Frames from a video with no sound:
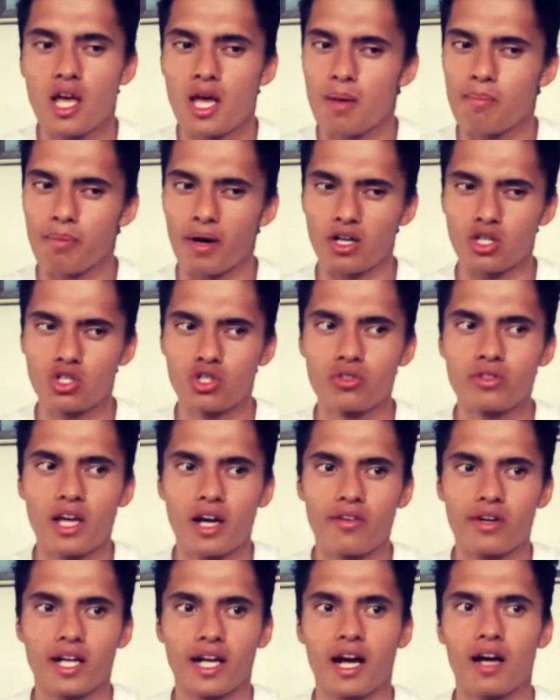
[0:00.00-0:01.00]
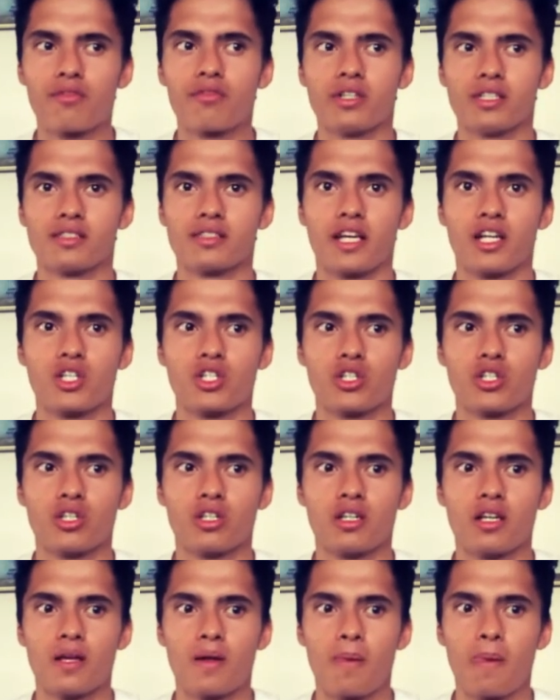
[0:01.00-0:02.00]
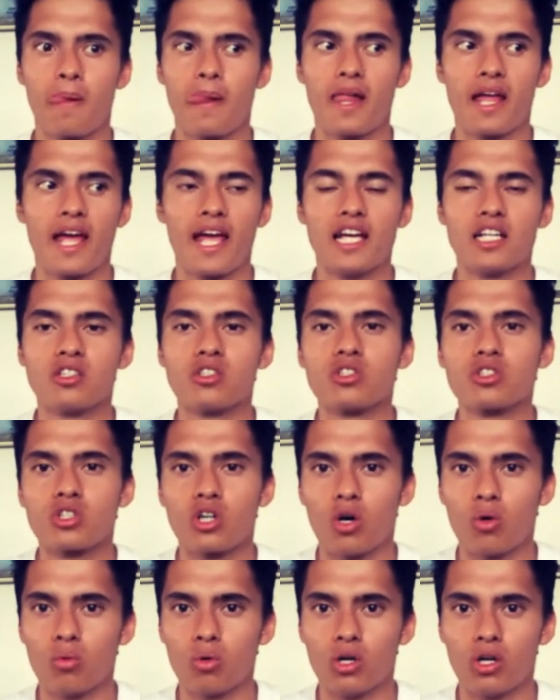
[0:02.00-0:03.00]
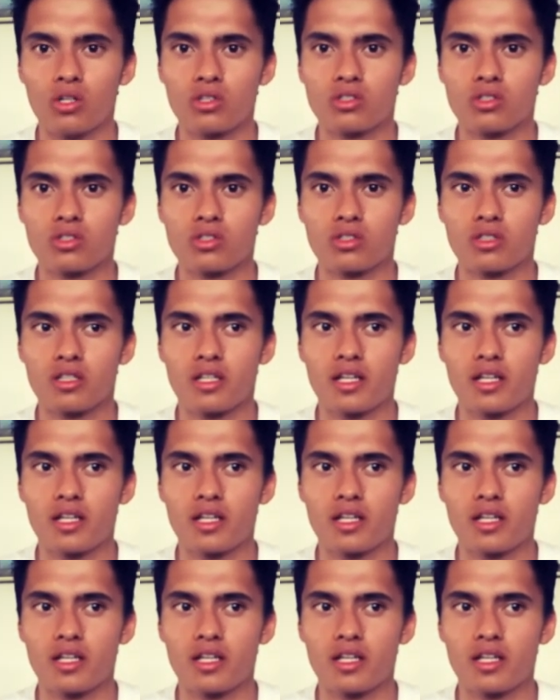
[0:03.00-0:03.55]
But during that recovery session, it just got worse.